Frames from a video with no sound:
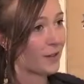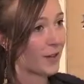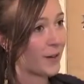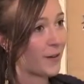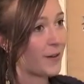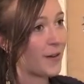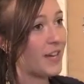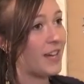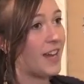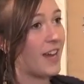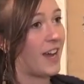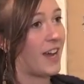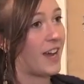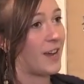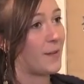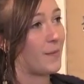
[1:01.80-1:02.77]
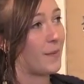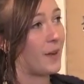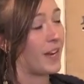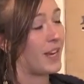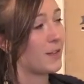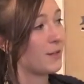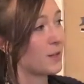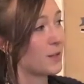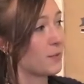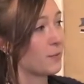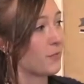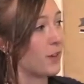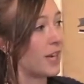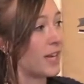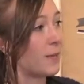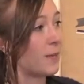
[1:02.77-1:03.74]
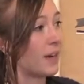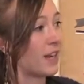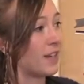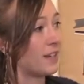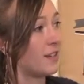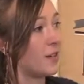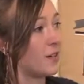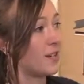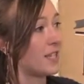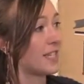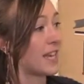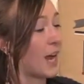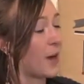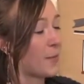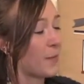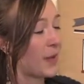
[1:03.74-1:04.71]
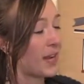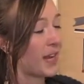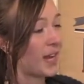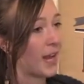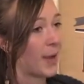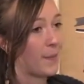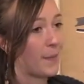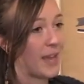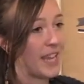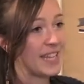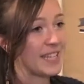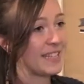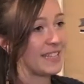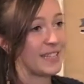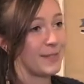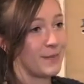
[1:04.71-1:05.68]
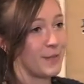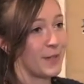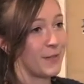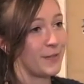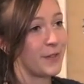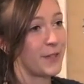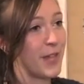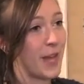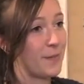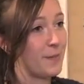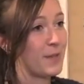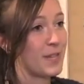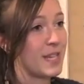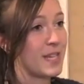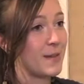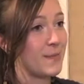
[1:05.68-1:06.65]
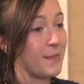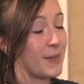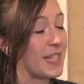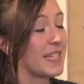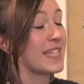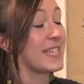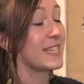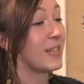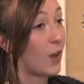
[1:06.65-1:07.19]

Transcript: ago, and it was really when I noticed how many amazingly beautiful empty buildings,